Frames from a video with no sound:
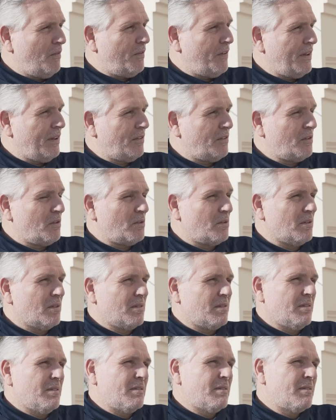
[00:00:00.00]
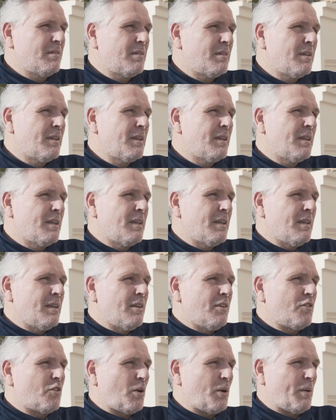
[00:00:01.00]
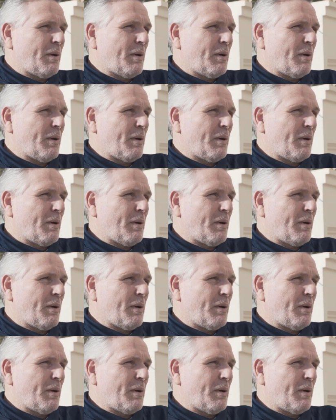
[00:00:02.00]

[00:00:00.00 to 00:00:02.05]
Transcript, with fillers: feel too good. So he